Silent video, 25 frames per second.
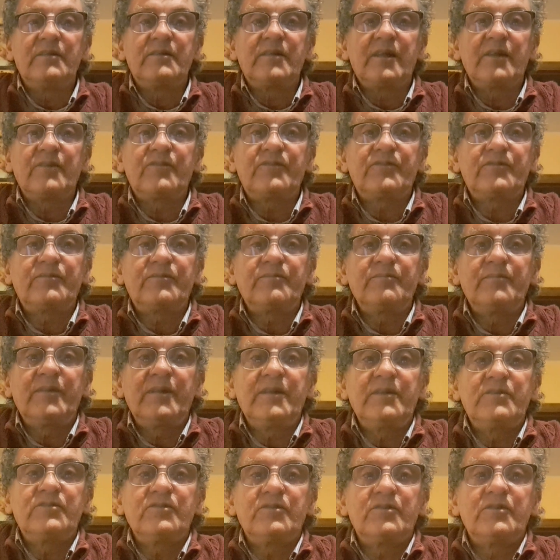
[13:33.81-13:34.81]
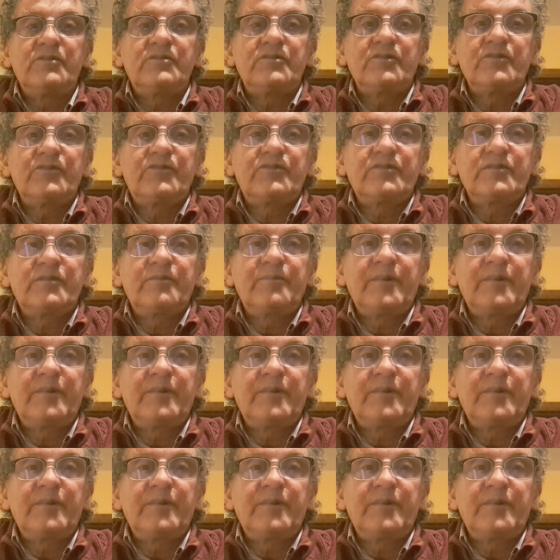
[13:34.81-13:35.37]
that's me done and dusted.